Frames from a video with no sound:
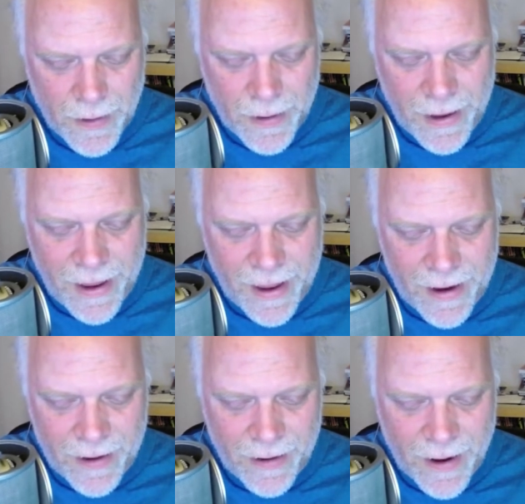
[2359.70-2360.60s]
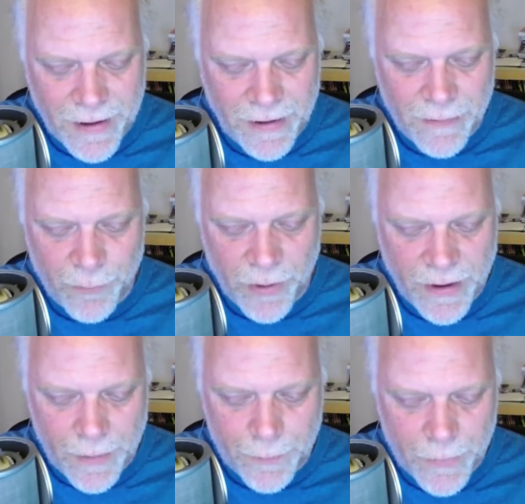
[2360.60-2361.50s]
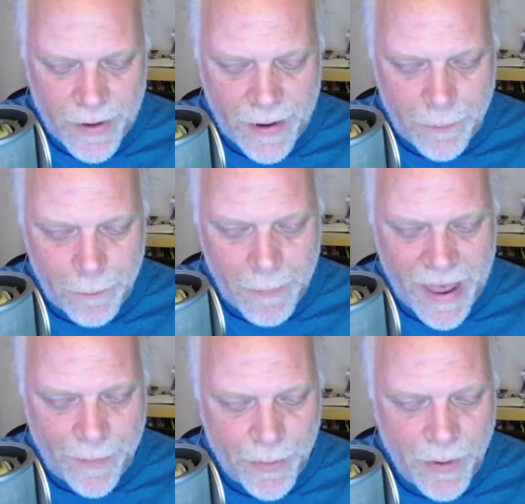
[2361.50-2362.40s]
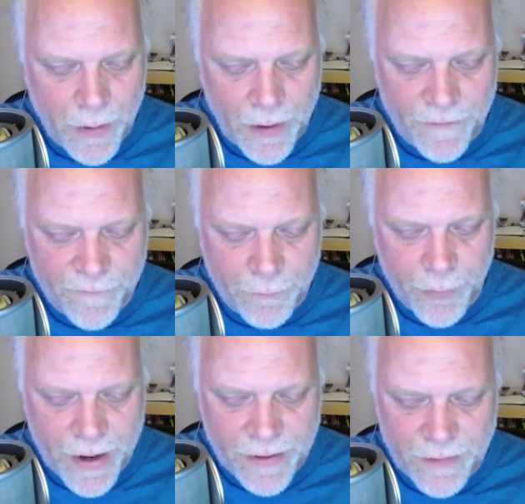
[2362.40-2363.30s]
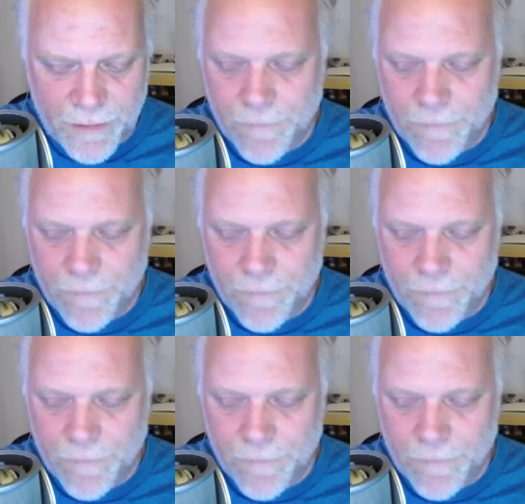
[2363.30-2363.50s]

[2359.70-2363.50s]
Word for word: and I need to bring up a map of Brighton,